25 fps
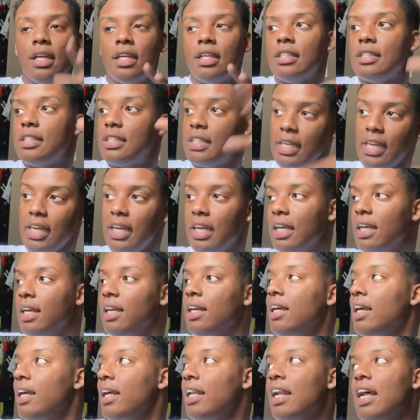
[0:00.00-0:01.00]
tea,
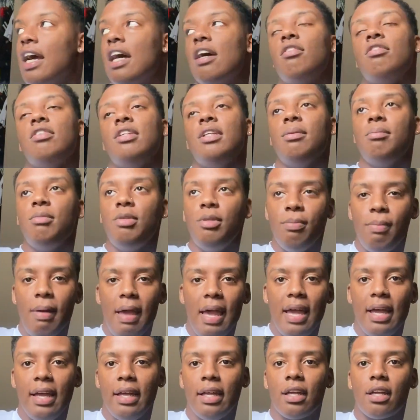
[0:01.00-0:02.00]
and I'll D M you
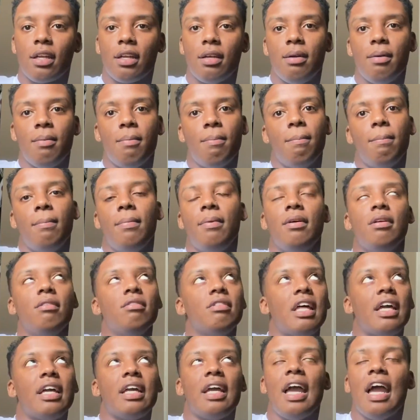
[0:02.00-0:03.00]
back um, in
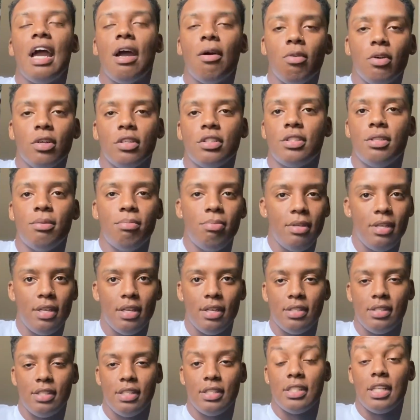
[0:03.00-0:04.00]
like an hour or two,
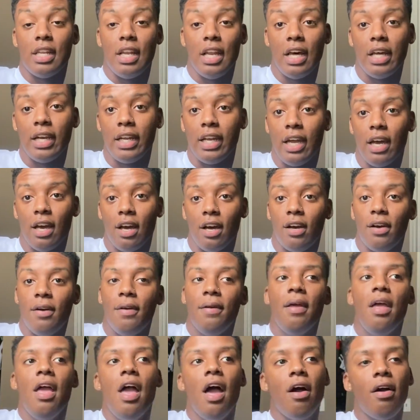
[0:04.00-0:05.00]
because it's a lot of y'all,
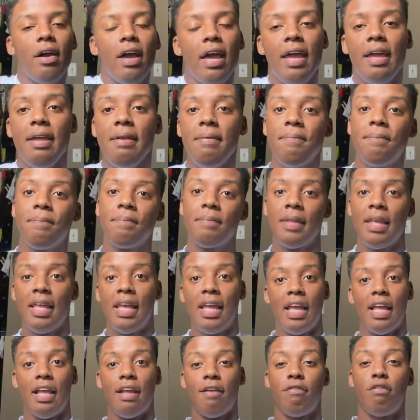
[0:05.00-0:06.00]
okay?
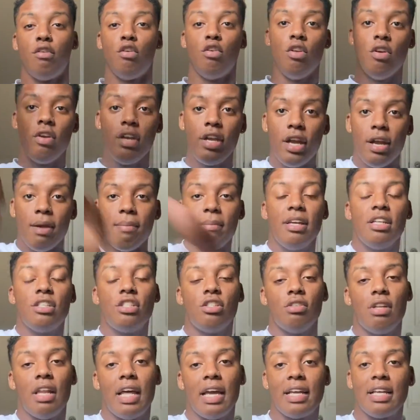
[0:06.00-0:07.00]
And if you're new here, make
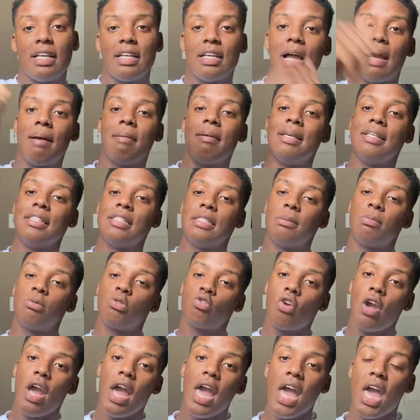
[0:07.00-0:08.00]
sure you like, comment, and
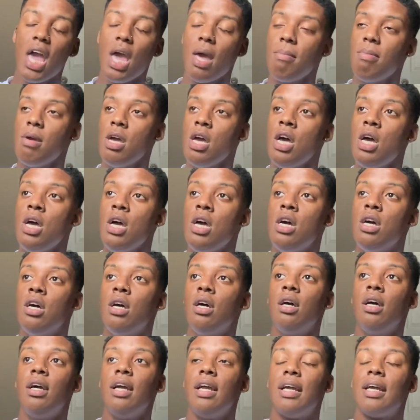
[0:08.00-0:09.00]
subscribe.
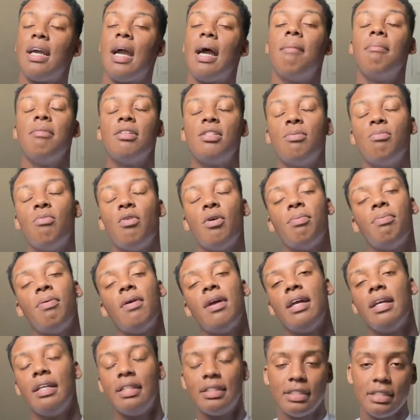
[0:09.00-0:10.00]
And comment some more
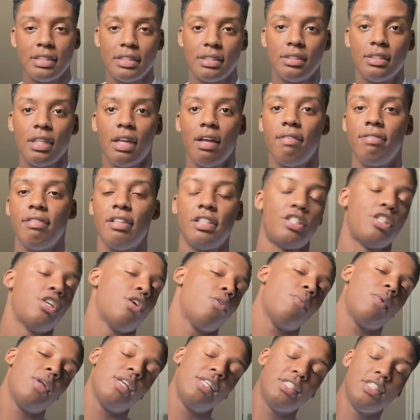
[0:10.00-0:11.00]
pranks and stuff that
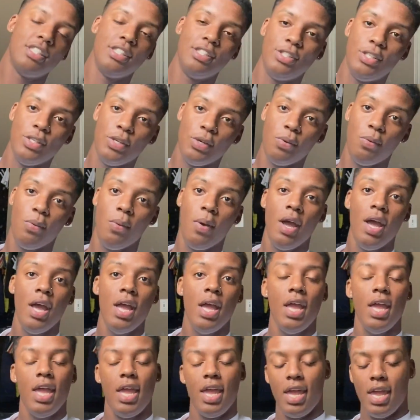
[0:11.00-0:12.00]
y'all want us to do.
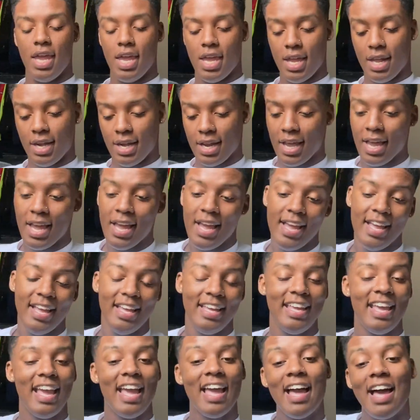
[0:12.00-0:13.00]
And
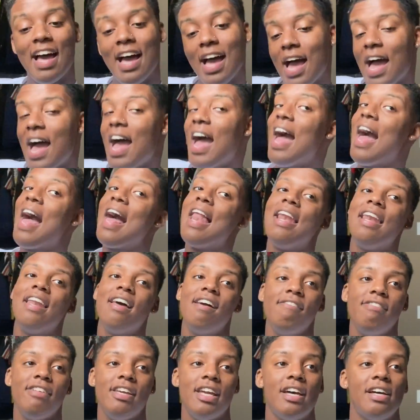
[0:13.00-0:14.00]
yeah, I
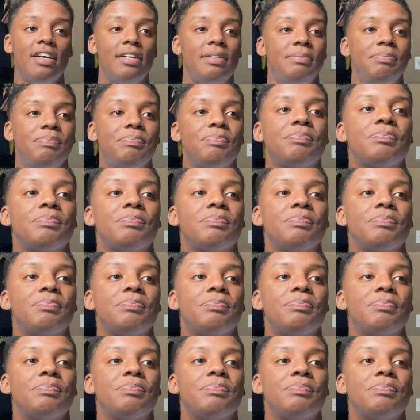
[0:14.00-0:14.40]
love y'all.